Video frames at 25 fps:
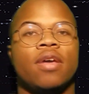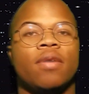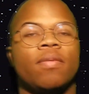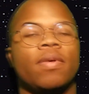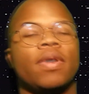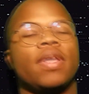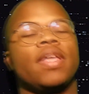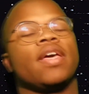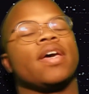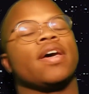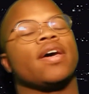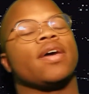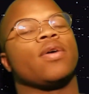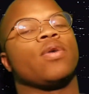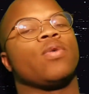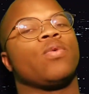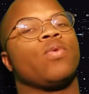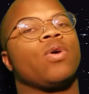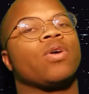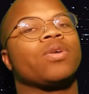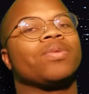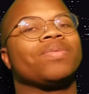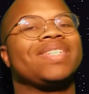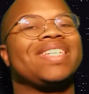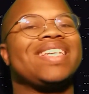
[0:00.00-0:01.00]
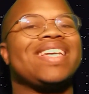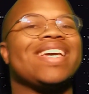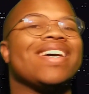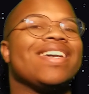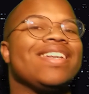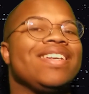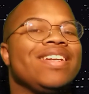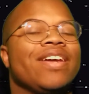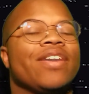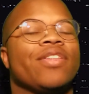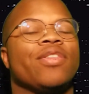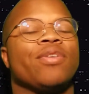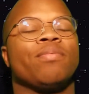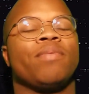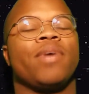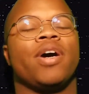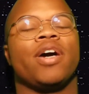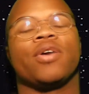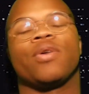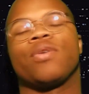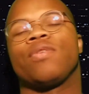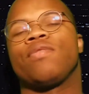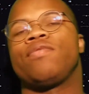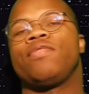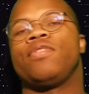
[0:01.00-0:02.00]
But yeah, welcome to yet another
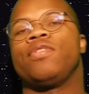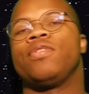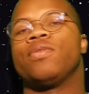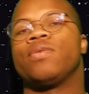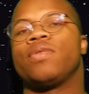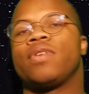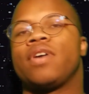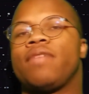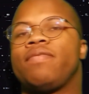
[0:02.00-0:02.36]
manga review.